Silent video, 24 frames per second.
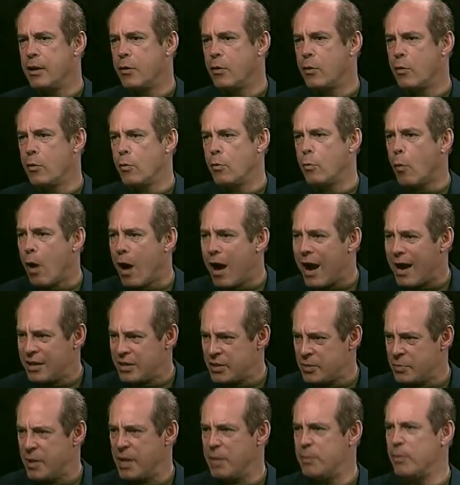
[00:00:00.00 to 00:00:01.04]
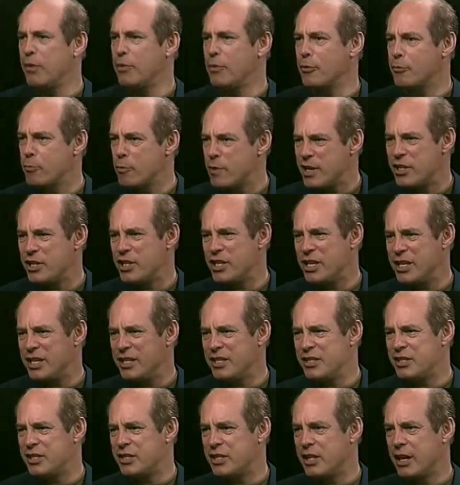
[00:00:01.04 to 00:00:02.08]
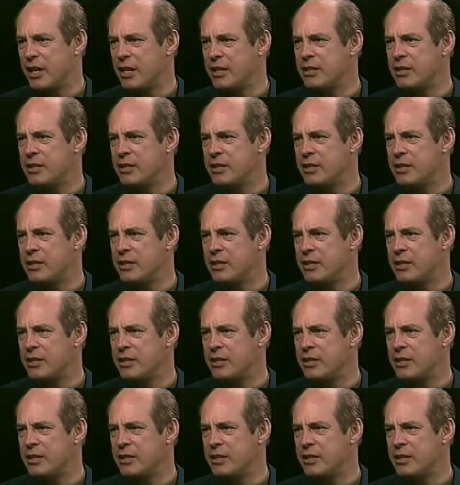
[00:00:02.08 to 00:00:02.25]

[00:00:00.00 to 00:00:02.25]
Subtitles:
wise people, the rishis,